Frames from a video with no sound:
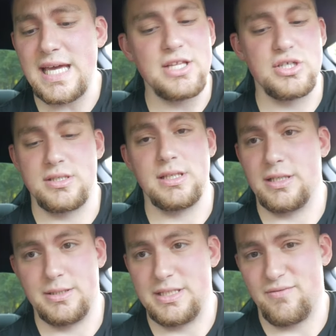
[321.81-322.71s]
It's just
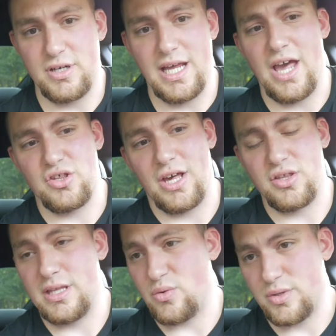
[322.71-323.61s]
a different dash. And
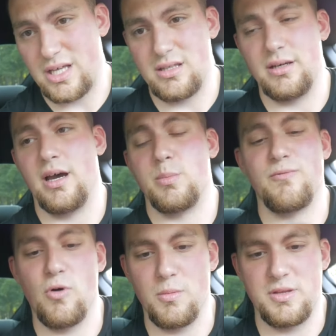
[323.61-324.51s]
actually, this one's got the
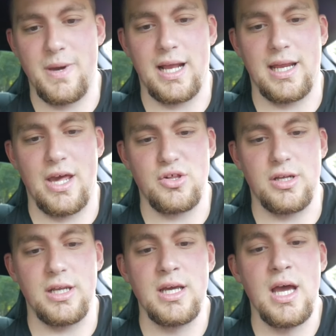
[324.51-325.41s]
performance pack dash in it.